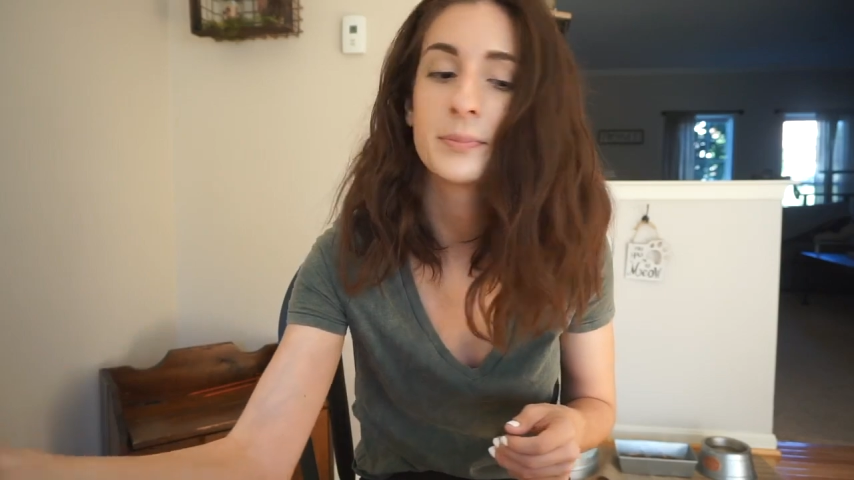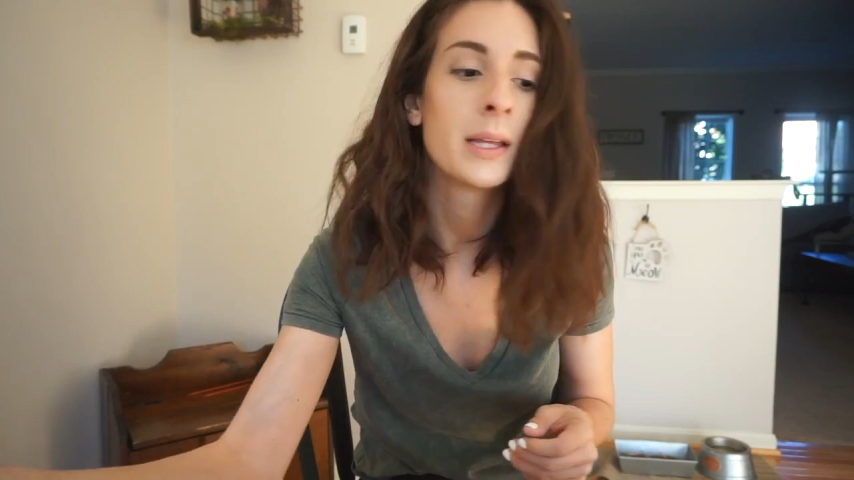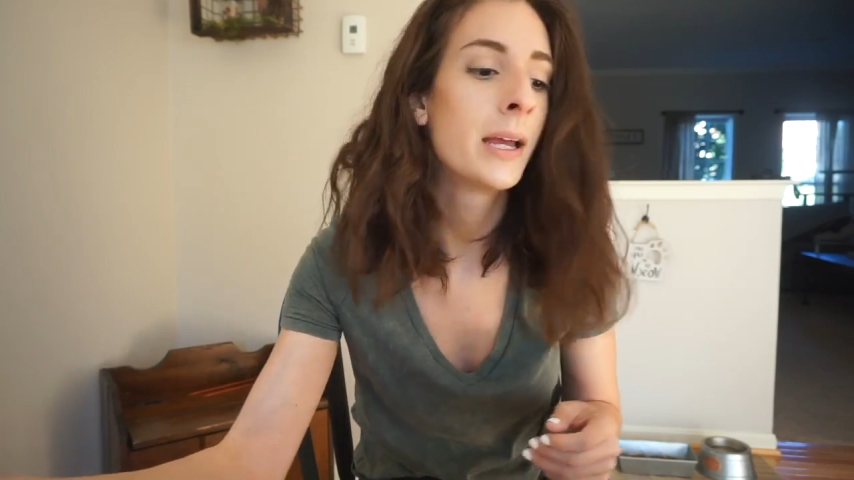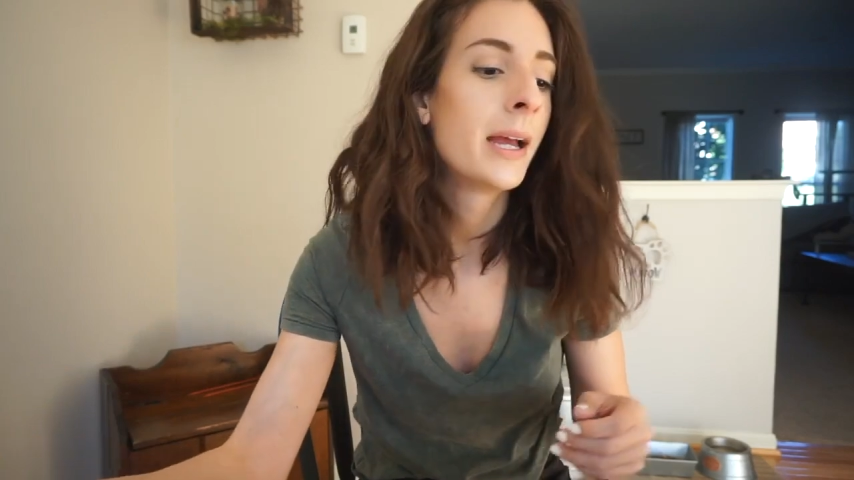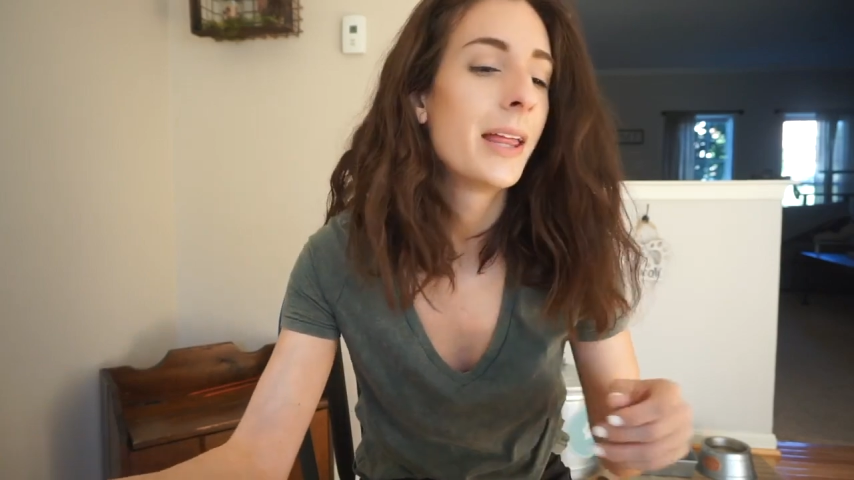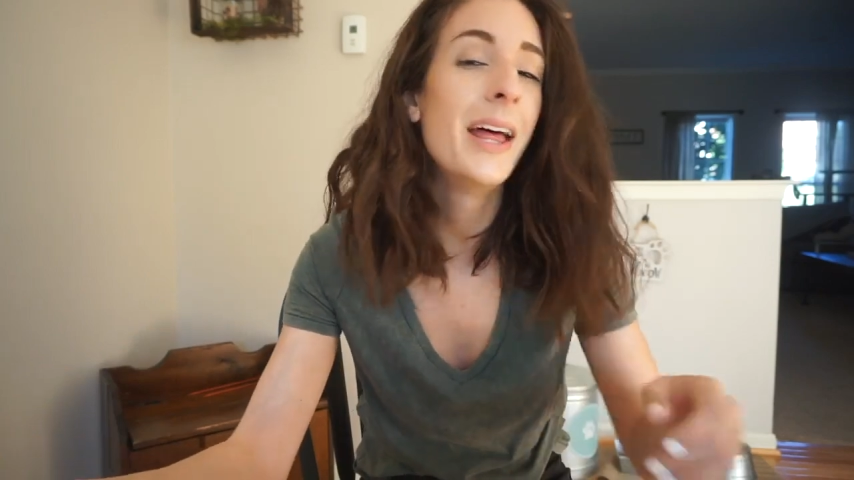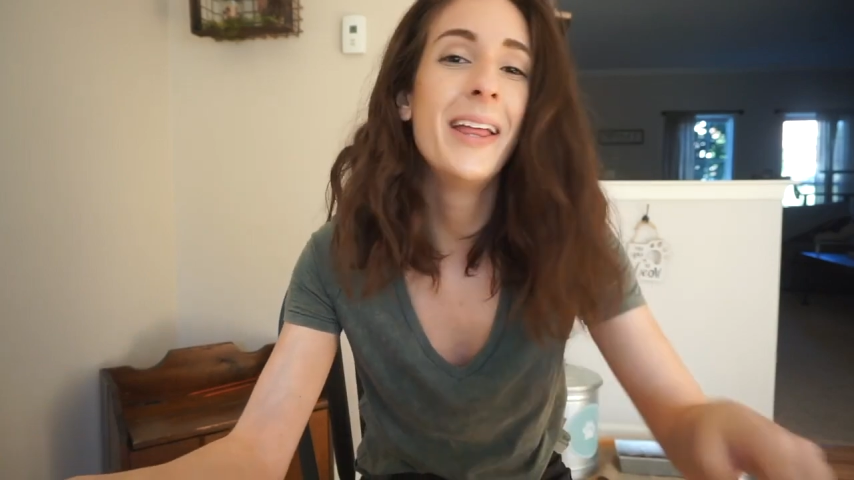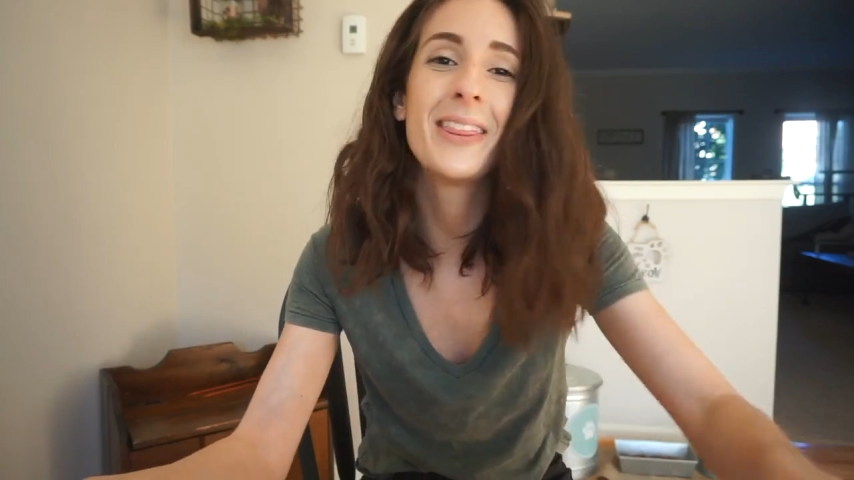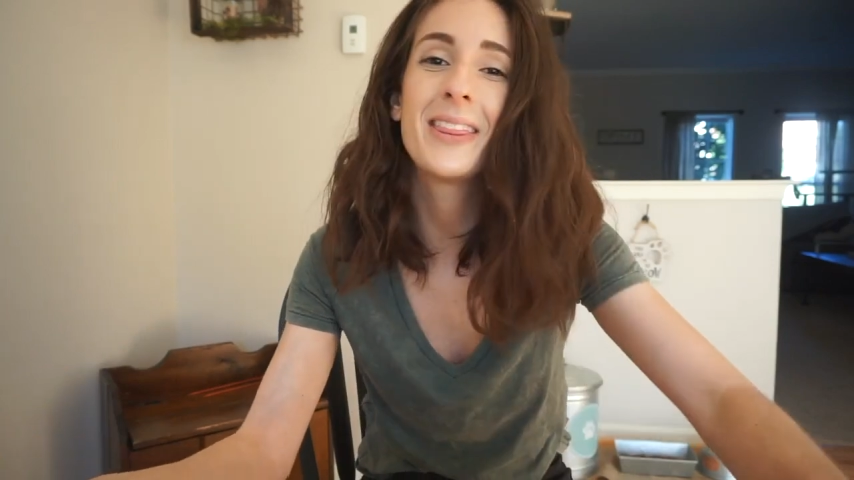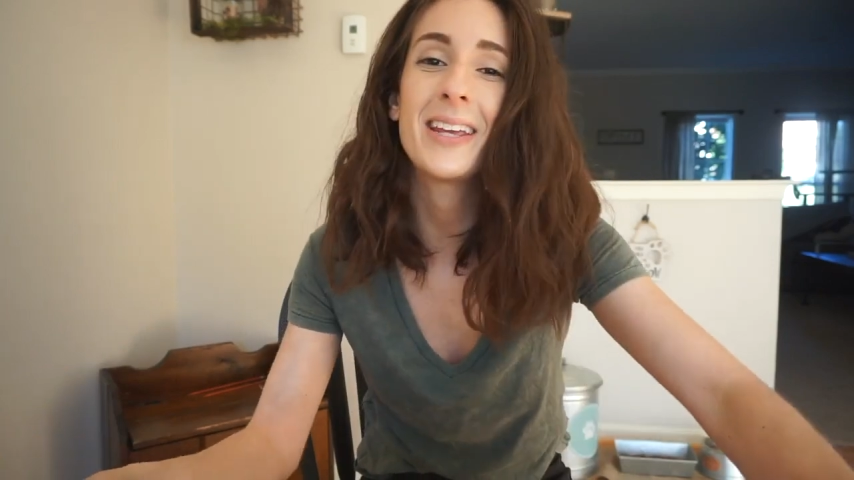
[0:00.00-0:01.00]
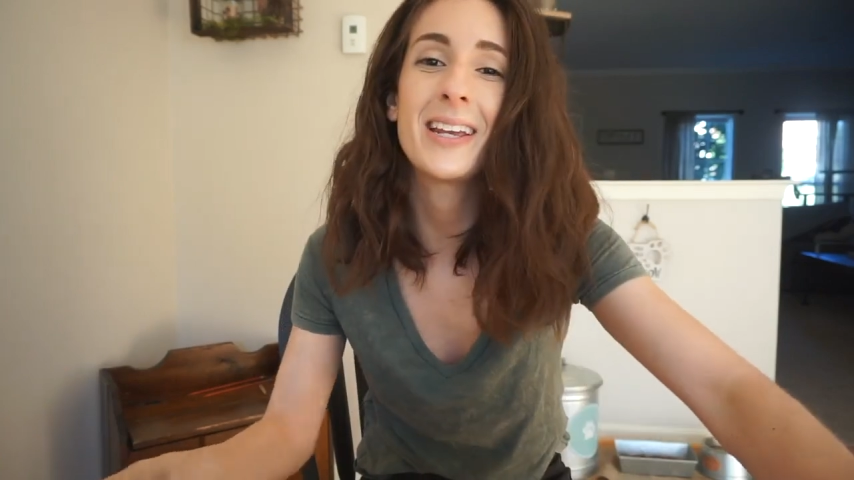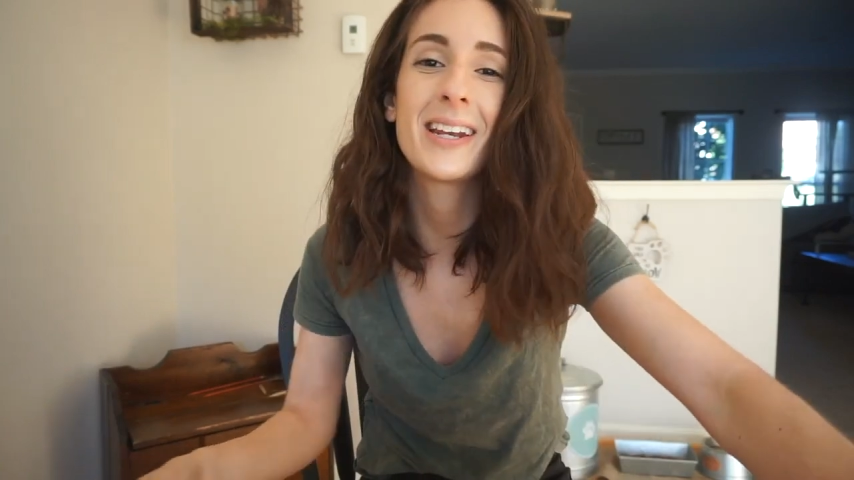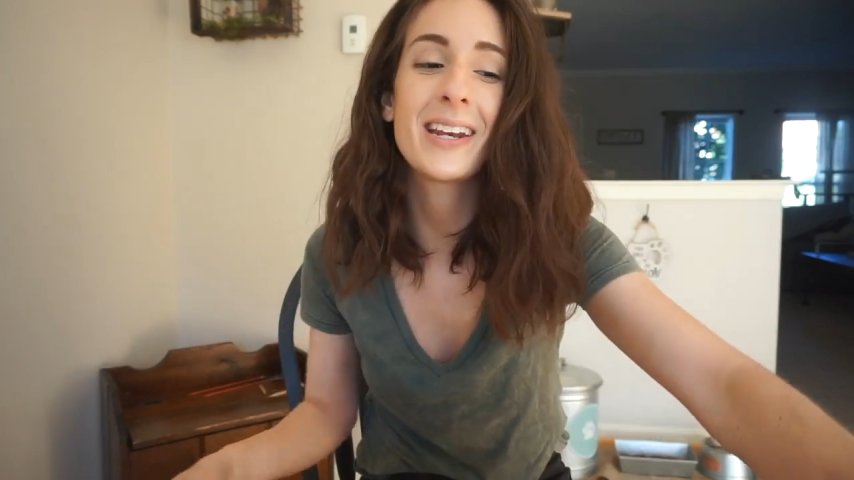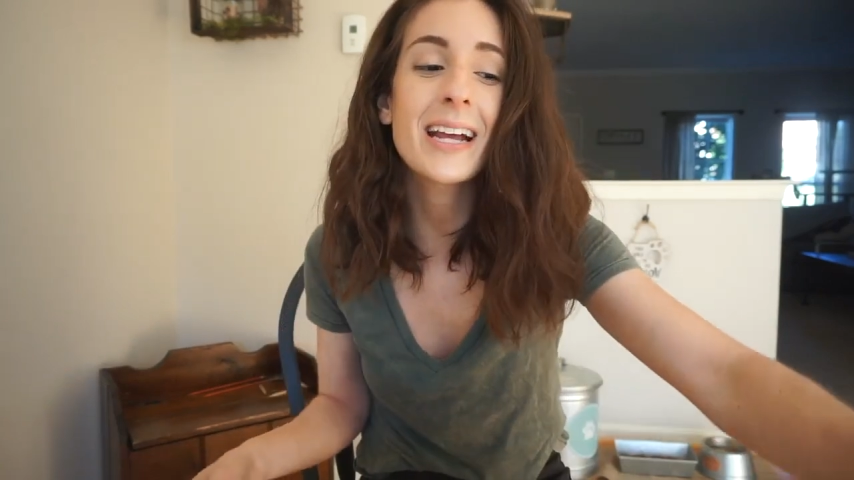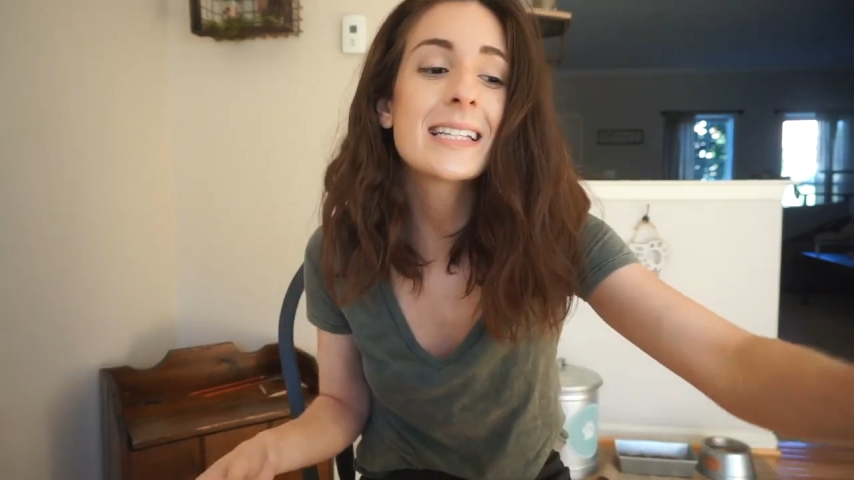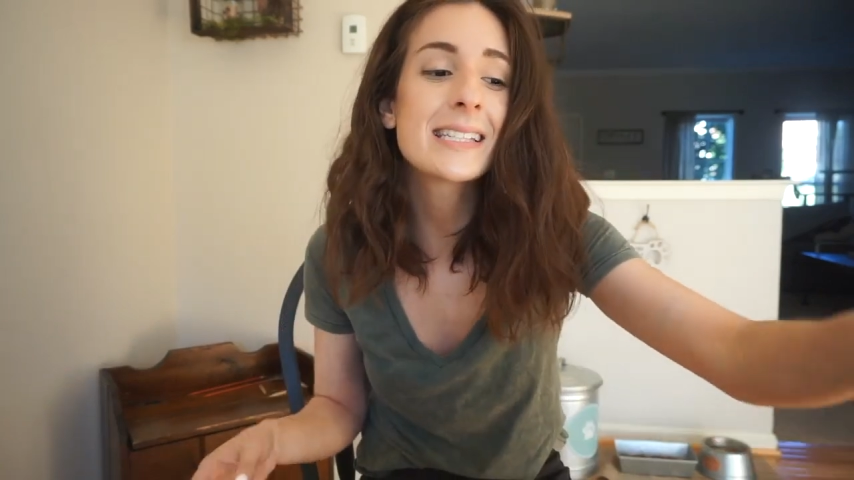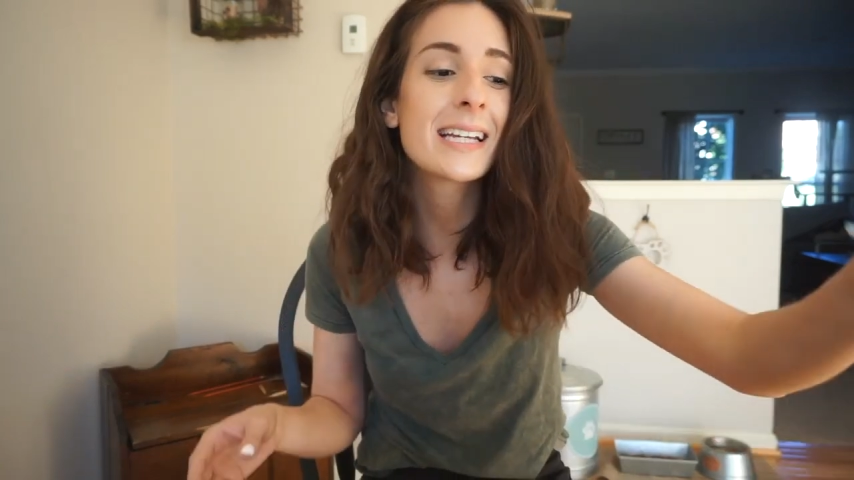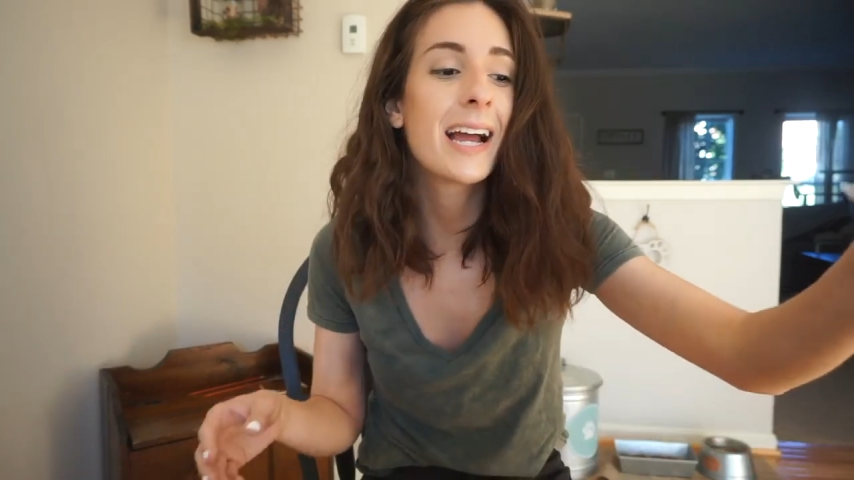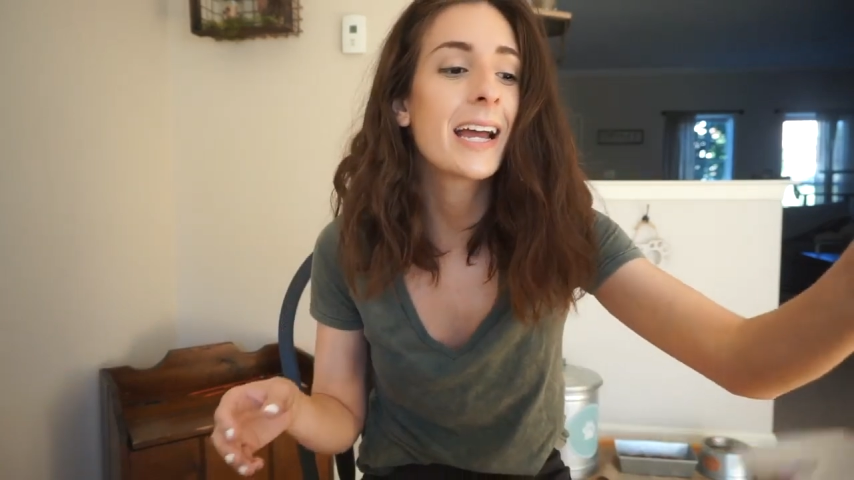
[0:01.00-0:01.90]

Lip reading: The next thing